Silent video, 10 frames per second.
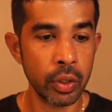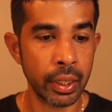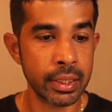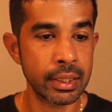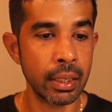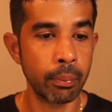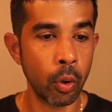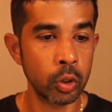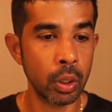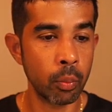you can see
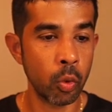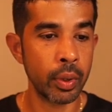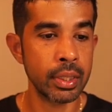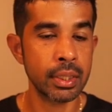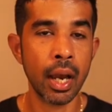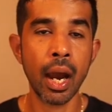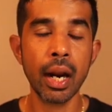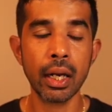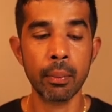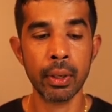both the movies are
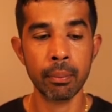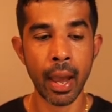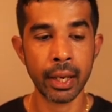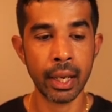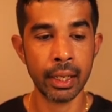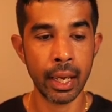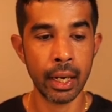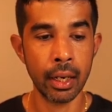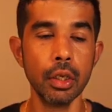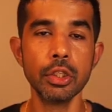coming back
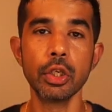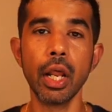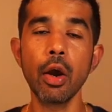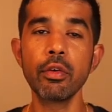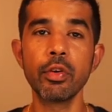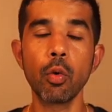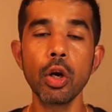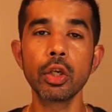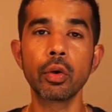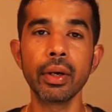again. So now if you
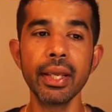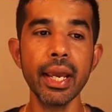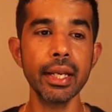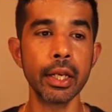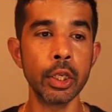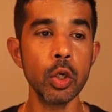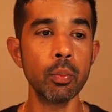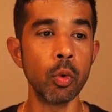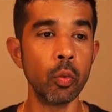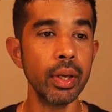want to create a new
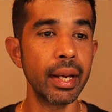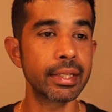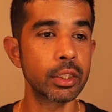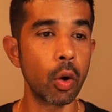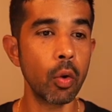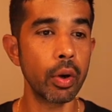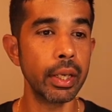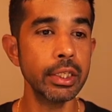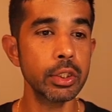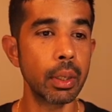movie, let's go
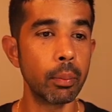into the